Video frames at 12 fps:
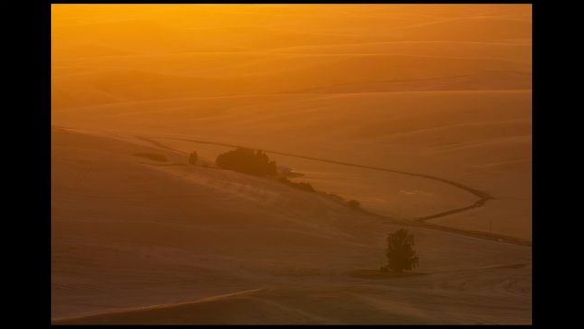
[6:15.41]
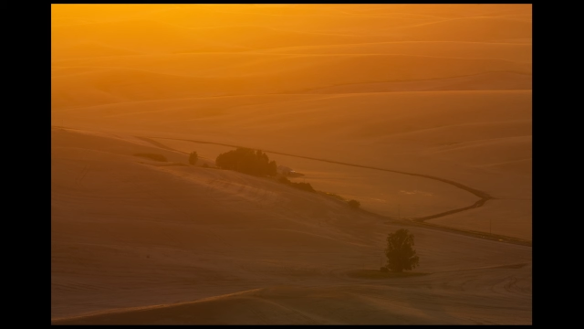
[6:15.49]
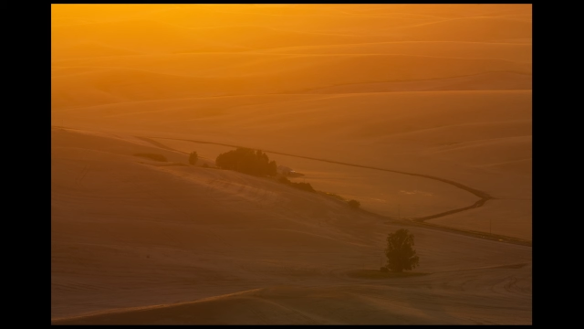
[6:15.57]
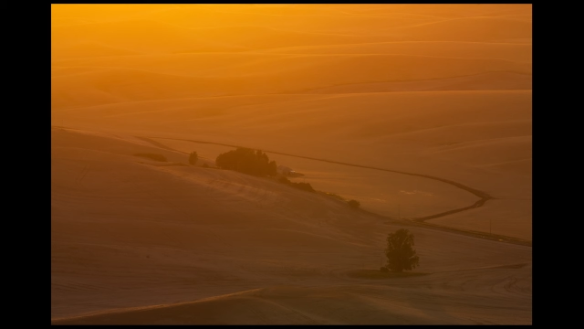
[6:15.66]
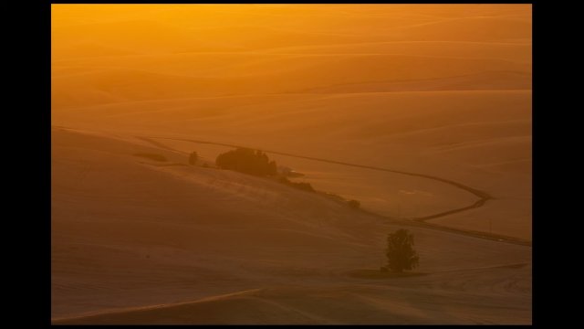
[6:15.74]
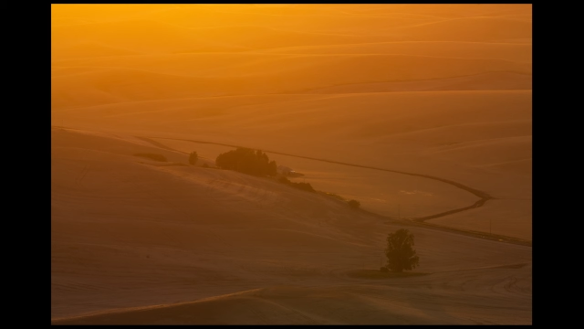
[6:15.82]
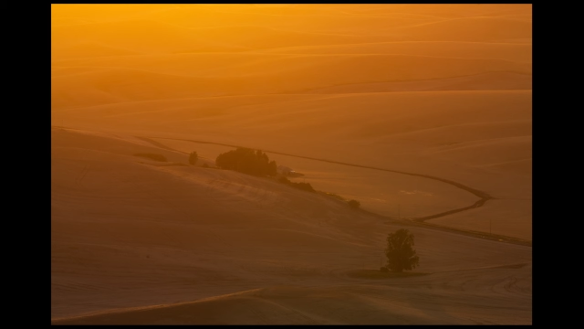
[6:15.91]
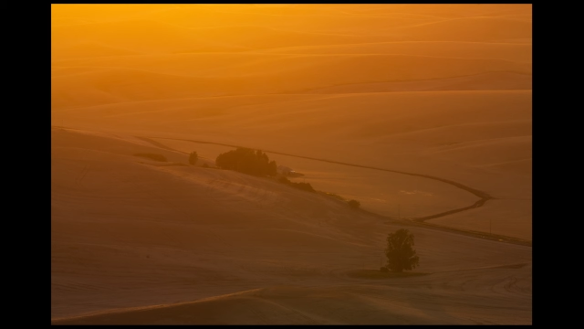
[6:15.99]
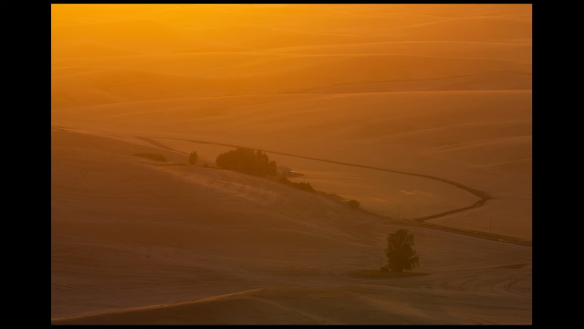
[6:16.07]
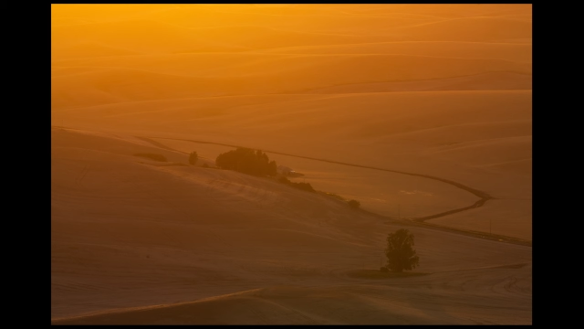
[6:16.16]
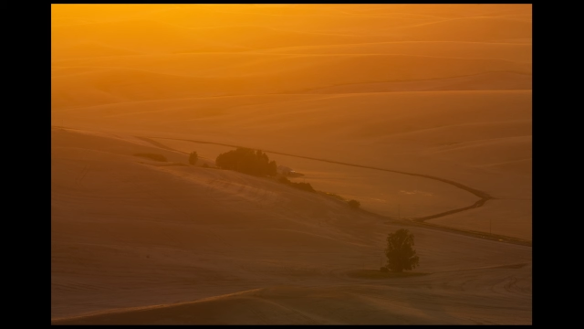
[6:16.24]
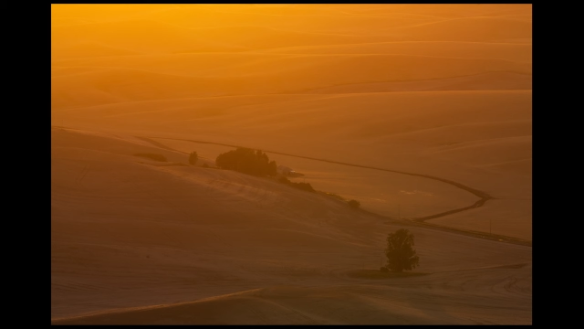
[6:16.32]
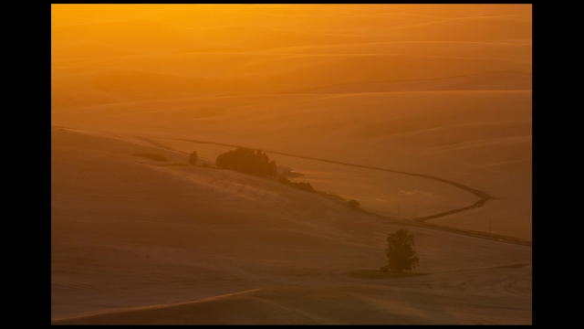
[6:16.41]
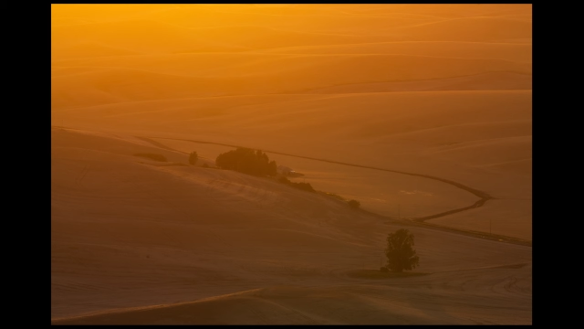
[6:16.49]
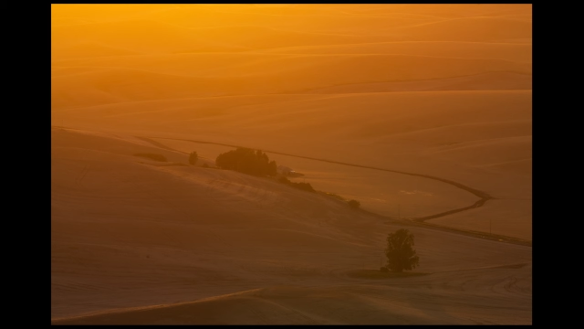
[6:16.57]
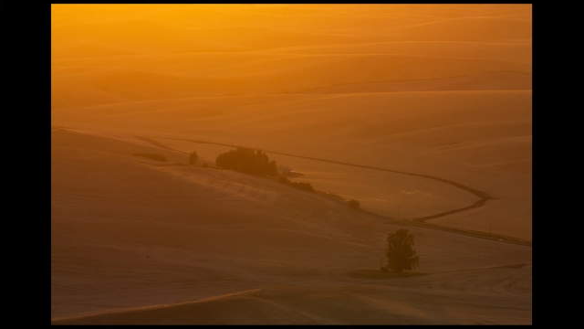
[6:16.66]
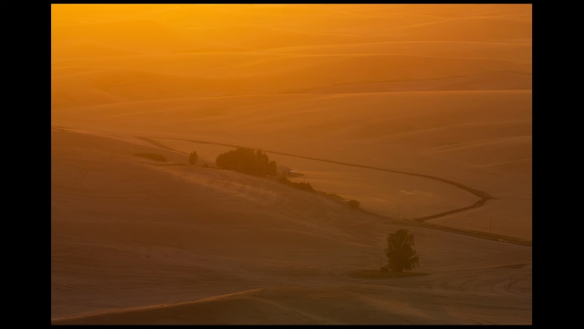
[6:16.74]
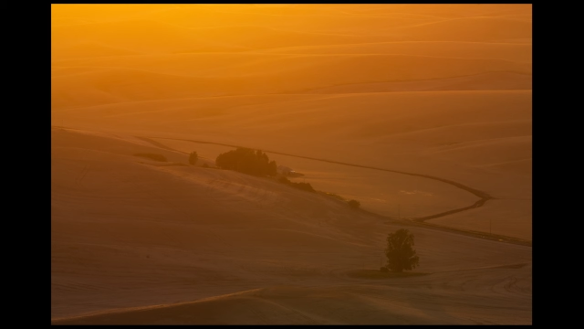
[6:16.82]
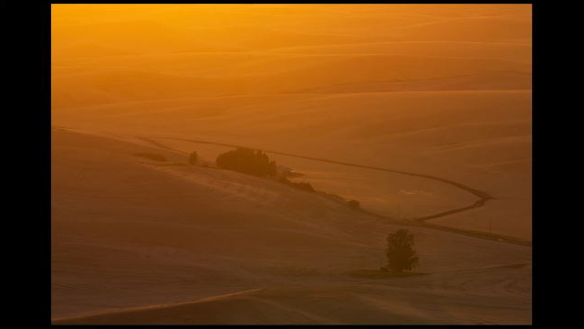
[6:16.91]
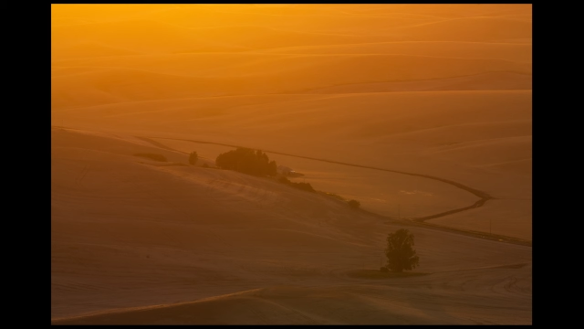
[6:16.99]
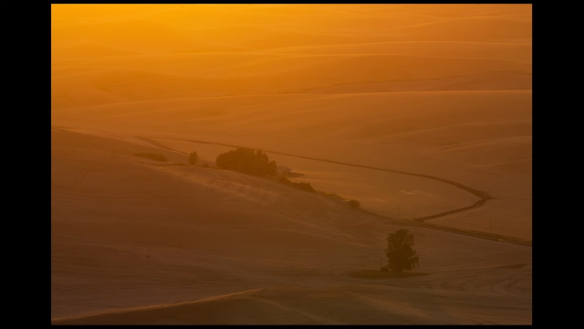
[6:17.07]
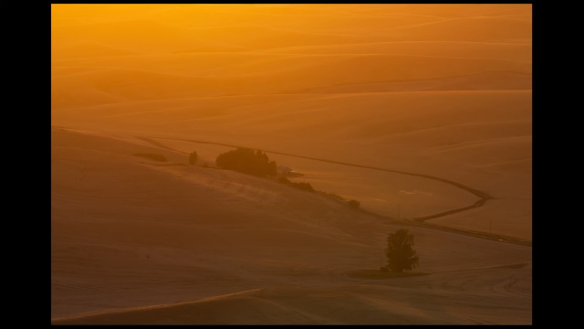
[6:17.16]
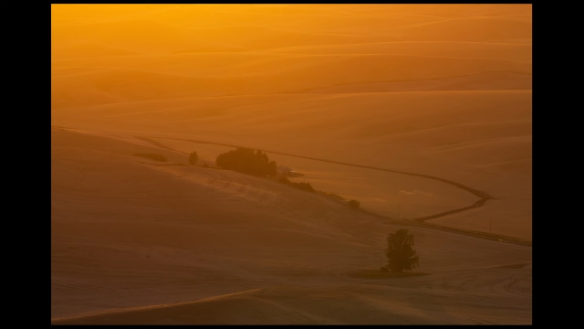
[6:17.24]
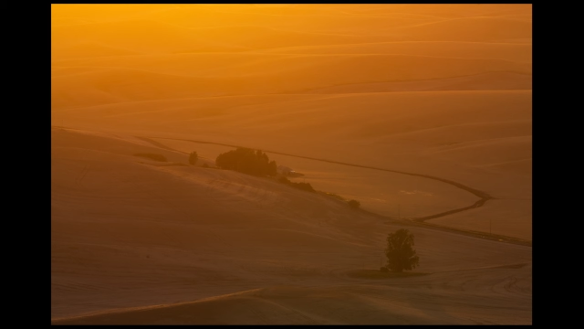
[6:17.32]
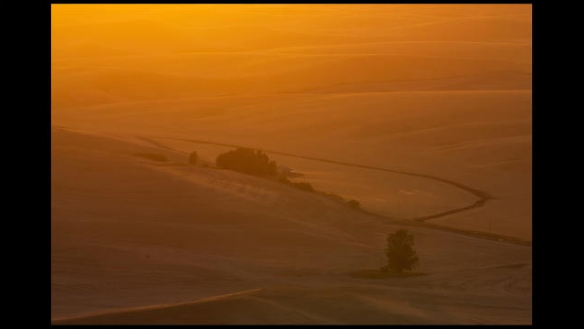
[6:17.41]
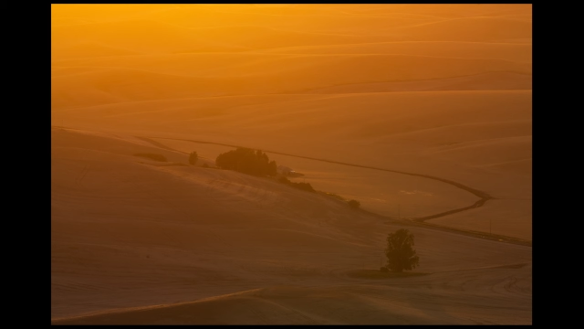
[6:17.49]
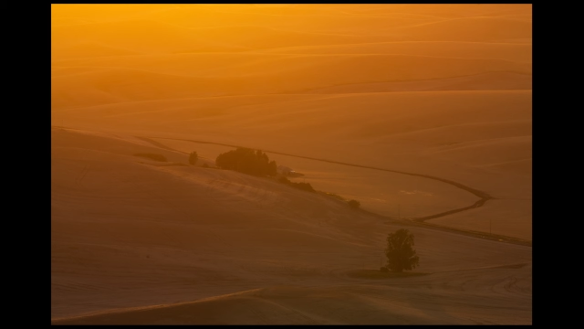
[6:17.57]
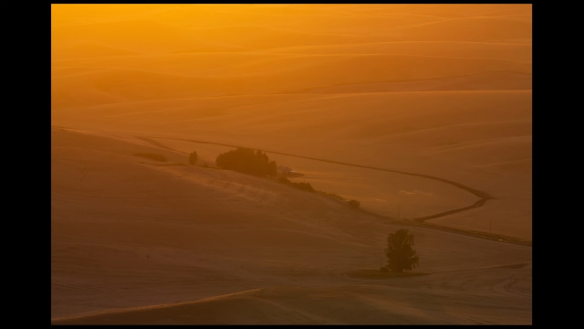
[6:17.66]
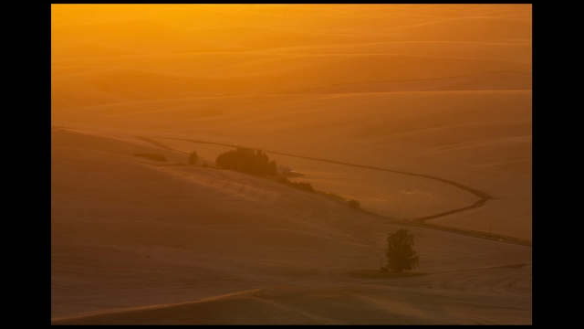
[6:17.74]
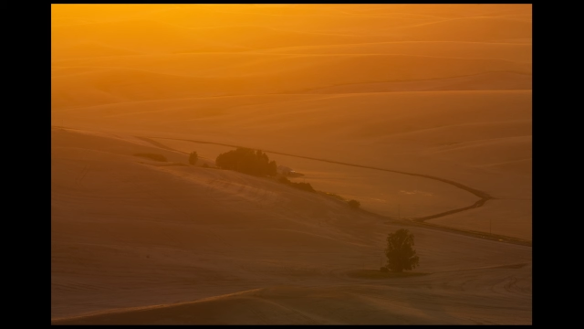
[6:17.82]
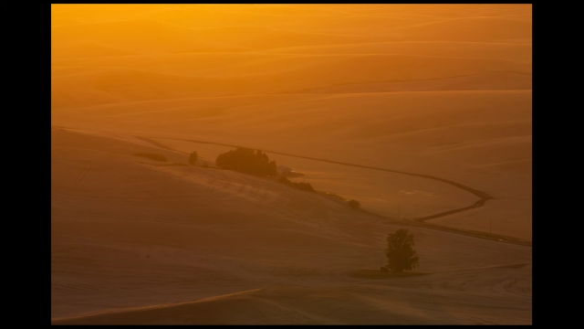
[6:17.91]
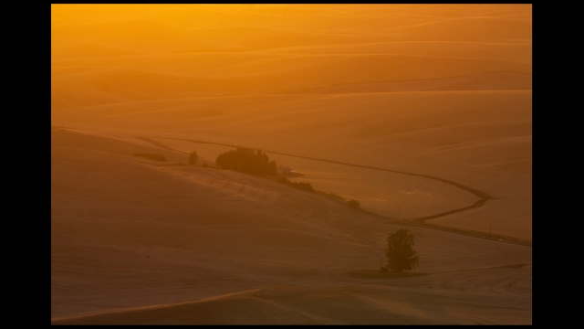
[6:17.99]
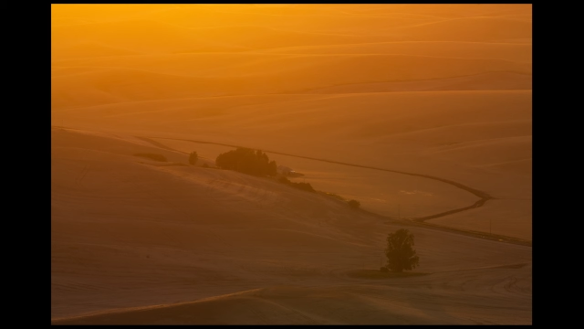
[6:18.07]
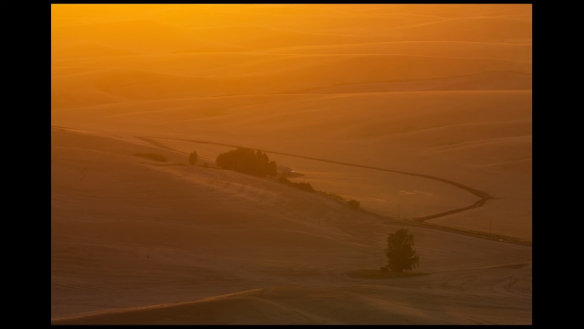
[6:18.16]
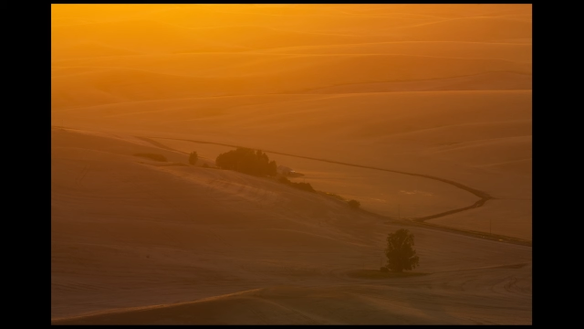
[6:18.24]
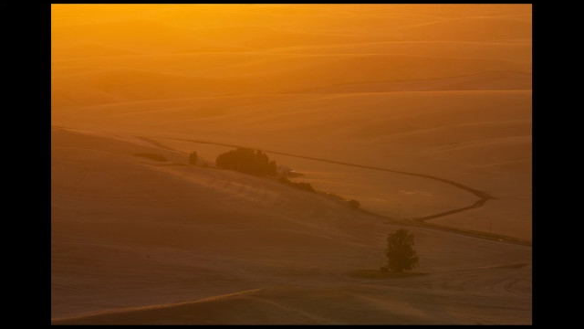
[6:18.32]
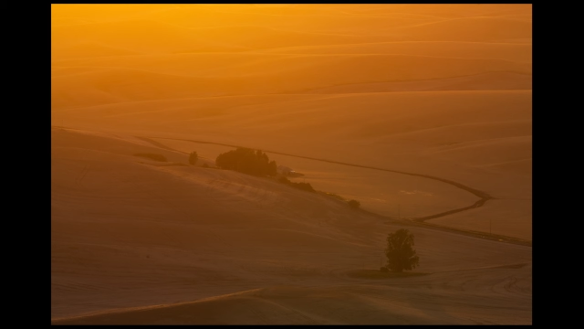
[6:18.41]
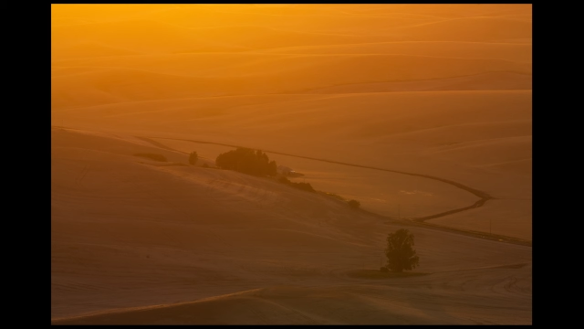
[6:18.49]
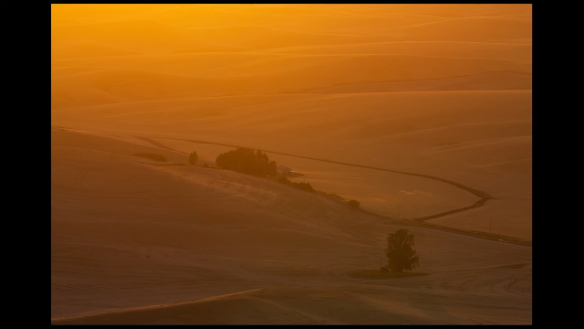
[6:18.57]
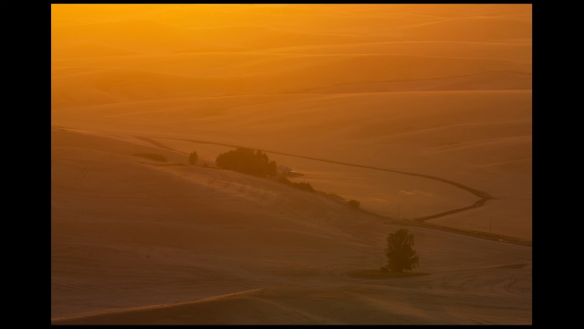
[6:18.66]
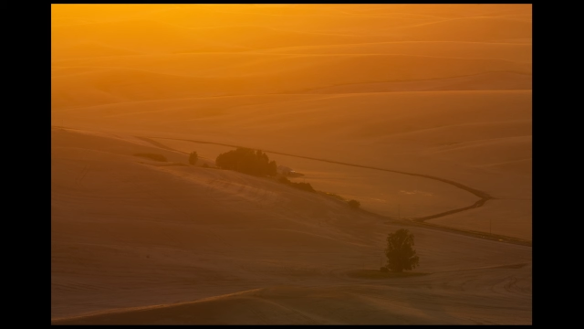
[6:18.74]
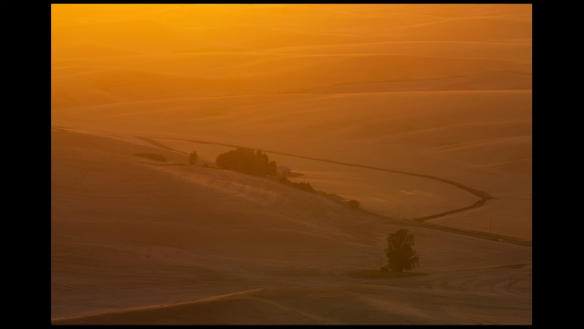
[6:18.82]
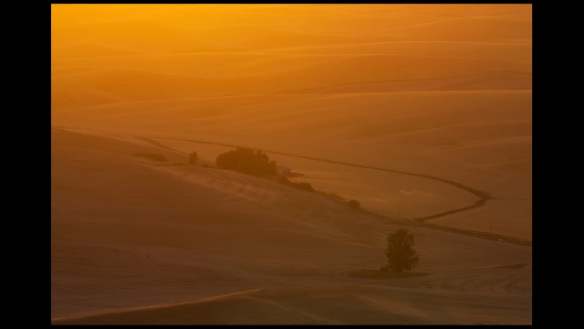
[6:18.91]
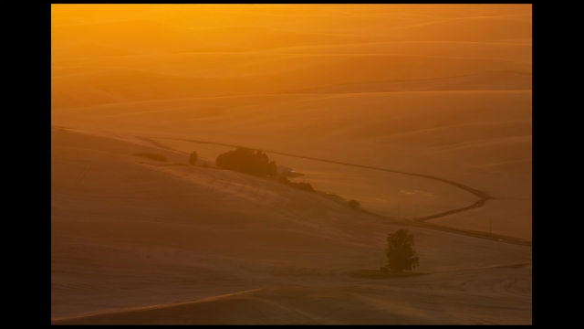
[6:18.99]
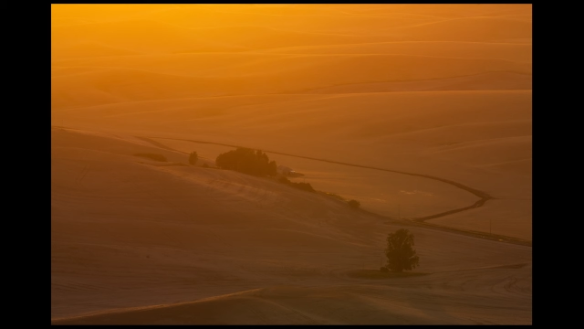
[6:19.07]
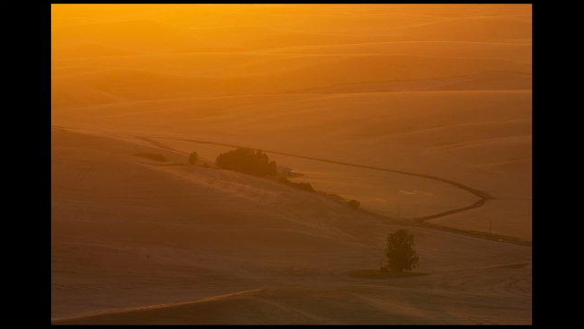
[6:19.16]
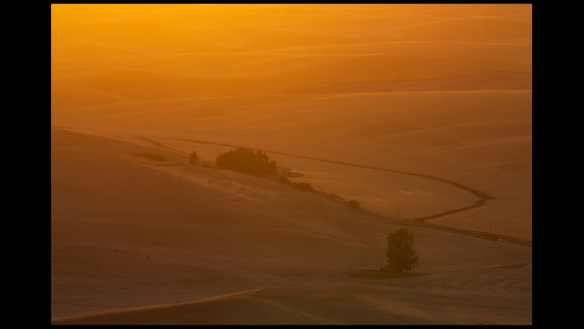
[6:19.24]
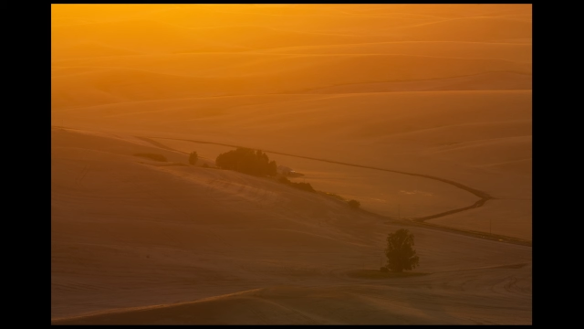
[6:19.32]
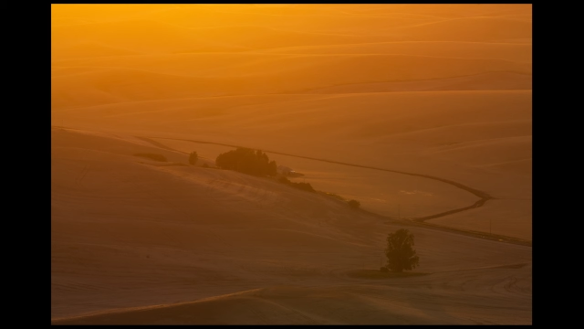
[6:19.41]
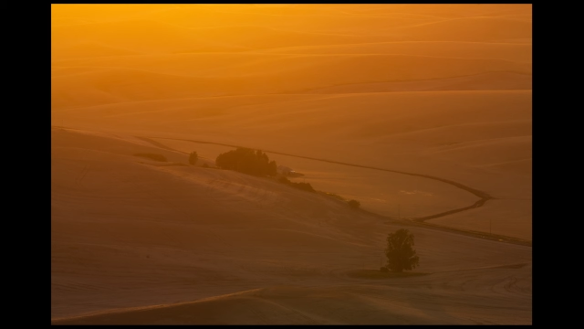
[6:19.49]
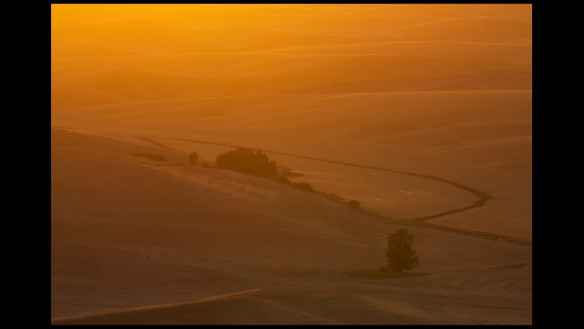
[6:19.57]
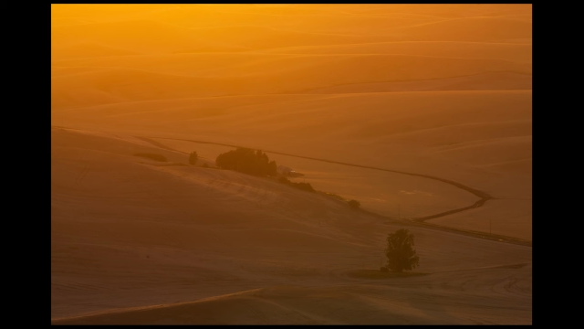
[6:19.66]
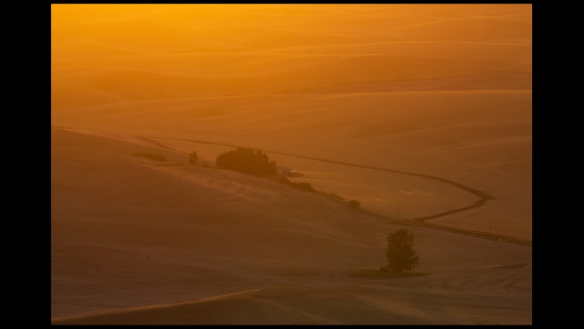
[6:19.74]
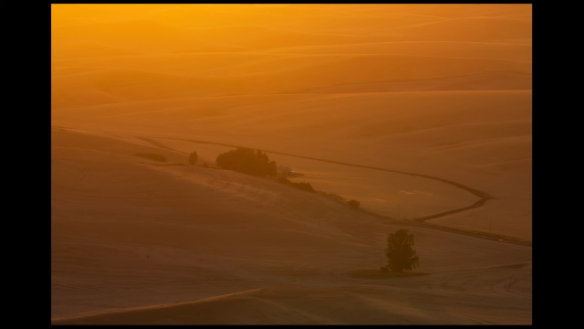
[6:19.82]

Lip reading: [unreadable: no face in view]